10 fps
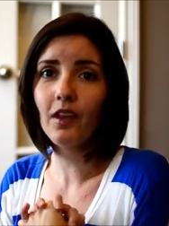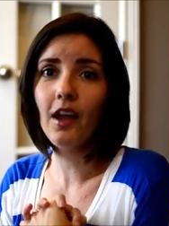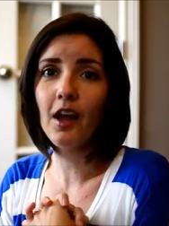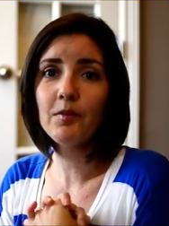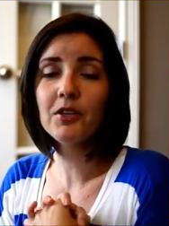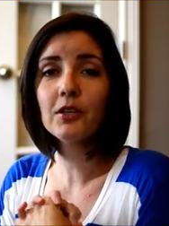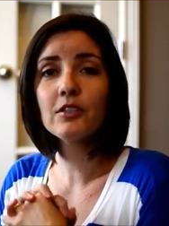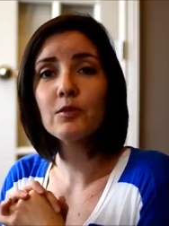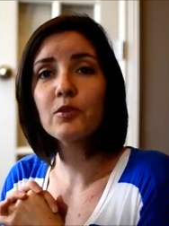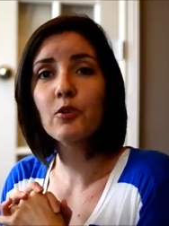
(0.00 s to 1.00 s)
You can
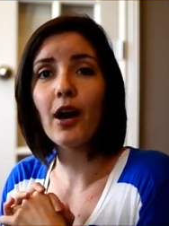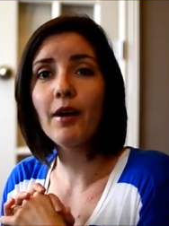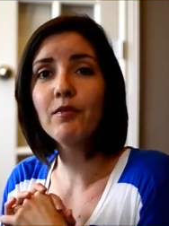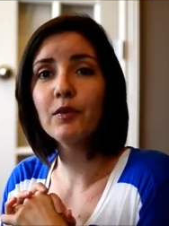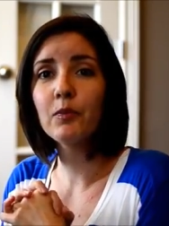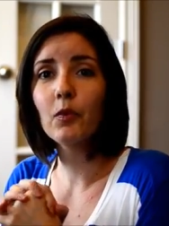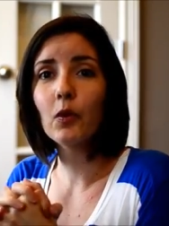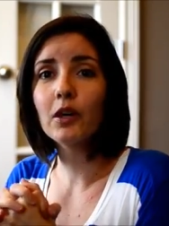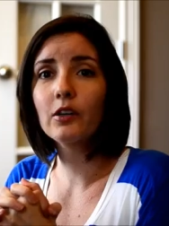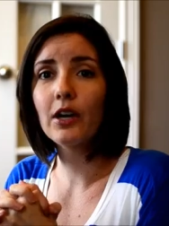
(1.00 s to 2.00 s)
subscribe for
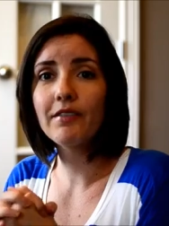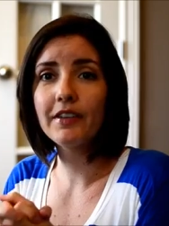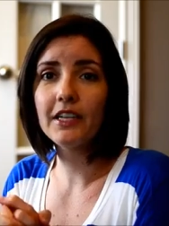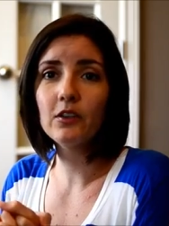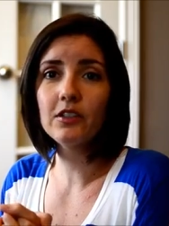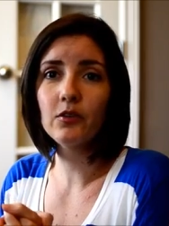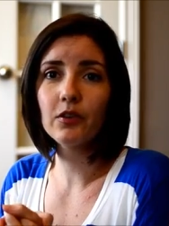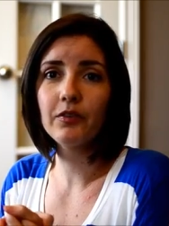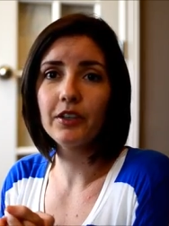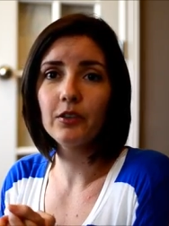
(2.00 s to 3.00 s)
more great videos and
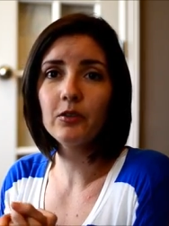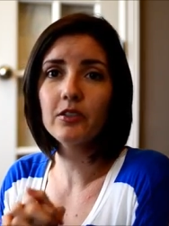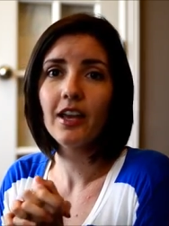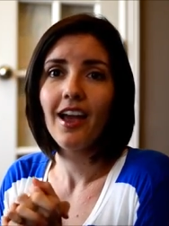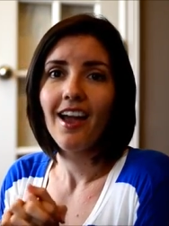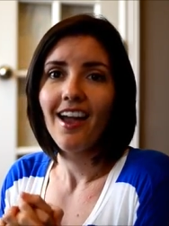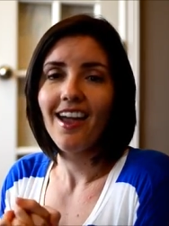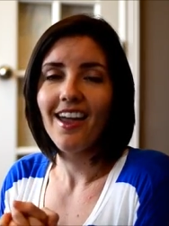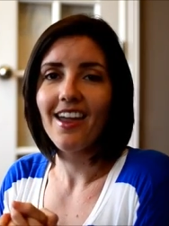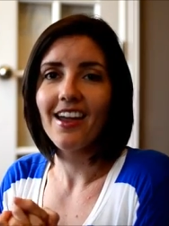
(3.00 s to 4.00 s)
reviews,
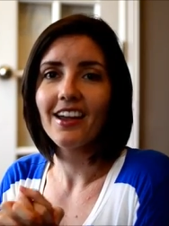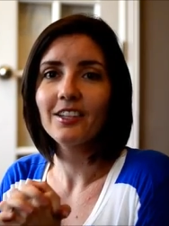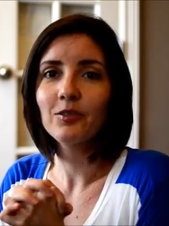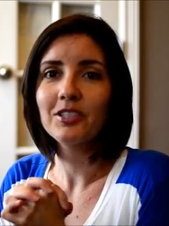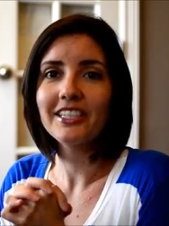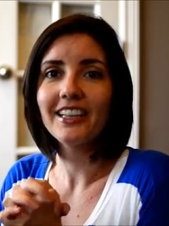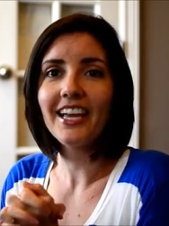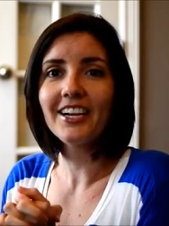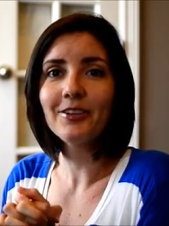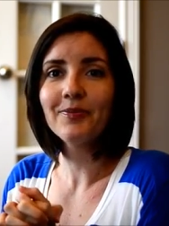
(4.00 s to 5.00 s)
and we'll see you
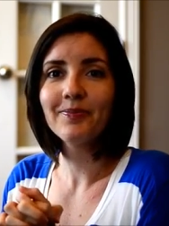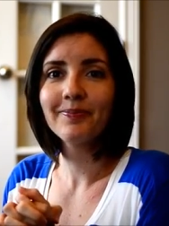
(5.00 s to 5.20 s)
later.